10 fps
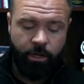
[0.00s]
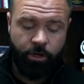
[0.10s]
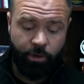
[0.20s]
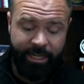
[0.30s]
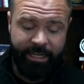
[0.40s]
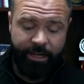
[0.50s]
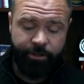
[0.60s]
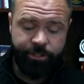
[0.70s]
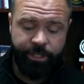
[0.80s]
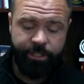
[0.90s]
green
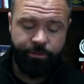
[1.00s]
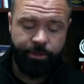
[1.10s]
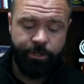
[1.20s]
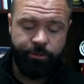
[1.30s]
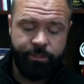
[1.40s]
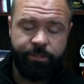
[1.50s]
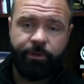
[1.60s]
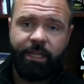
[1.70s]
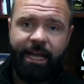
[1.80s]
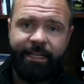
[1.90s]
energy to reduce the
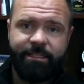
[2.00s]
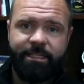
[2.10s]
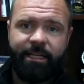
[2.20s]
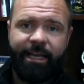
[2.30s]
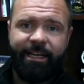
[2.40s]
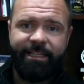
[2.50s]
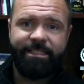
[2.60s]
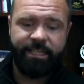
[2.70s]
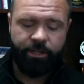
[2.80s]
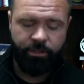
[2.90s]
reliance on any
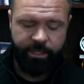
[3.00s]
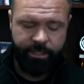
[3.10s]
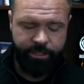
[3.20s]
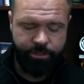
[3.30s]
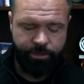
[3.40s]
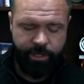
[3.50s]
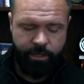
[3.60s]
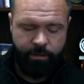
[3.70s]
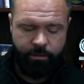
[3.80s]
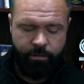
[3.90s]
single industry,